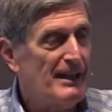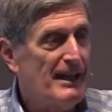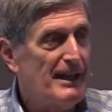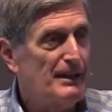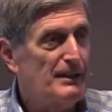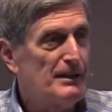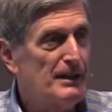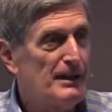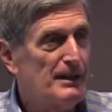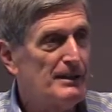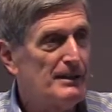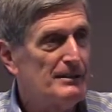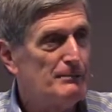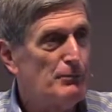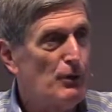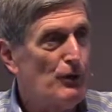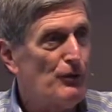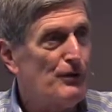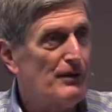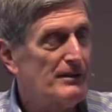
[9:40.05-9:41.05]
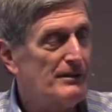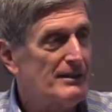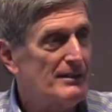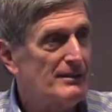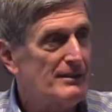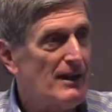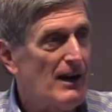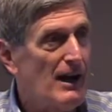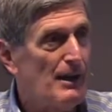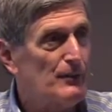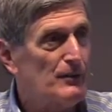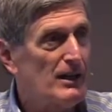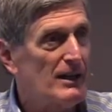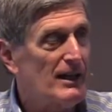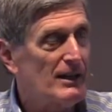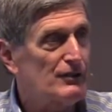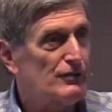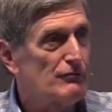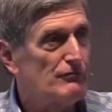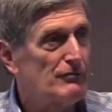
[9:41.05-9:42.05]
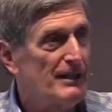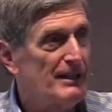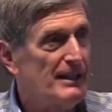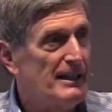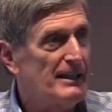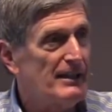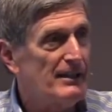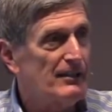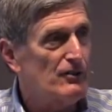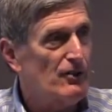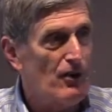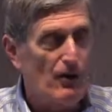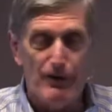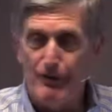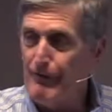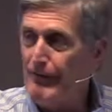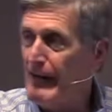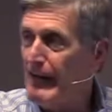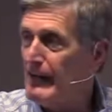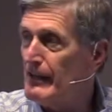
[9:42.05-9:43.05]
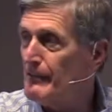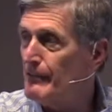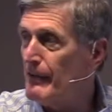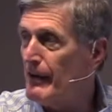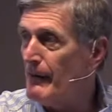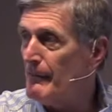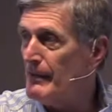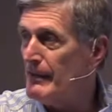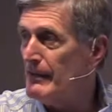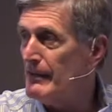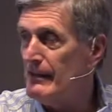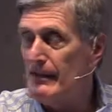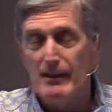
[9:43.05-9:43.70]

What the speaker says: And both times I got to run in and call the fire department.